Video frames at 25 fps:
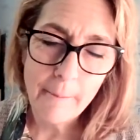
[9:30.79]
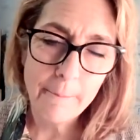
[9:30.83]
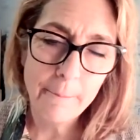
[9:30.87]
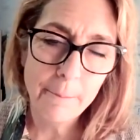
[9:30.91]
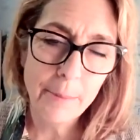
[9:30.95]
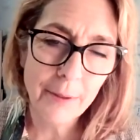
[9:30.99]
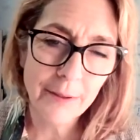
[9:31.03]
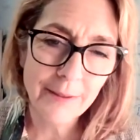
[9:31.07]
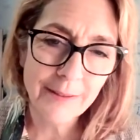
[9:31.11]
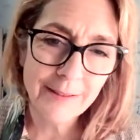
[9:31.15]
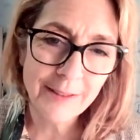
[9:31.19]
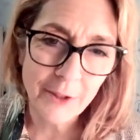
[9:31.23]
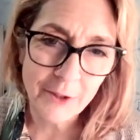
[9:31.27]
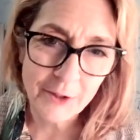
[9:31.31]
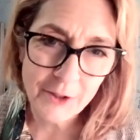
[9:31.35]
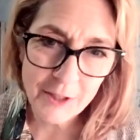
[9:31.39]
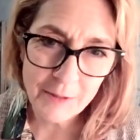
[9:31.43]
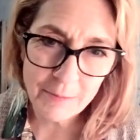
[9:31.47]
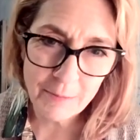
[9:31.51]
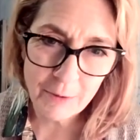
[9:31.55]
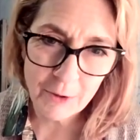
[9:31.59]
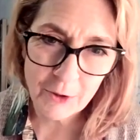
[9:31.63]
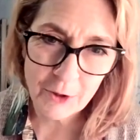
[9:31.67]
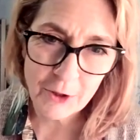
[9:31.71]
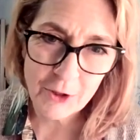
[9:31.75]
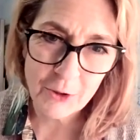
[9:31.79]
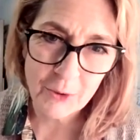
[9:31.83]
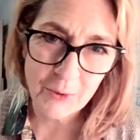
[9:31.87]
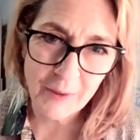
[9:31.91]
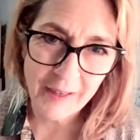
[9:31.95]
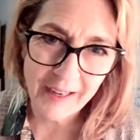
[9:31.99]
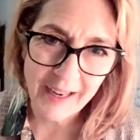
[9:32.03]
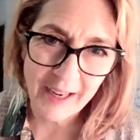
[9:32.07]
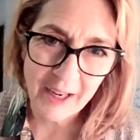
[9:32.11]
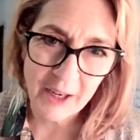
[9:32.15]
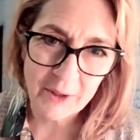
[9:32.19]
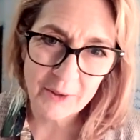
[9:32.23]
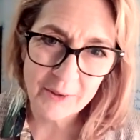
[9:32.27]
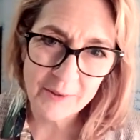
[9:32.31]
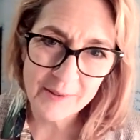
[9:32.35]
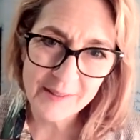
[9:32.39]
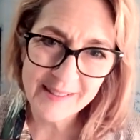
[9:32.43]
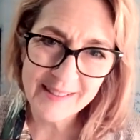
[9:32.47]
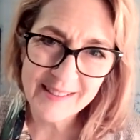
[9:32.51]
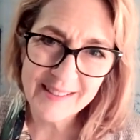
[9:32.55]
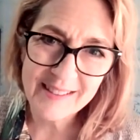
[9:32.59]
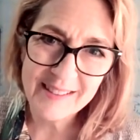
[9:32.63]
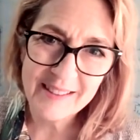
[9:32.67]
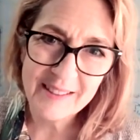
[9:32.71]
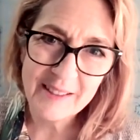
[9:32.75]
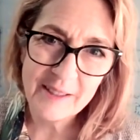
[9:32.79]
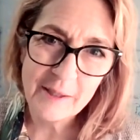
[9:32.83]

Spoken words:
build our spiritual house,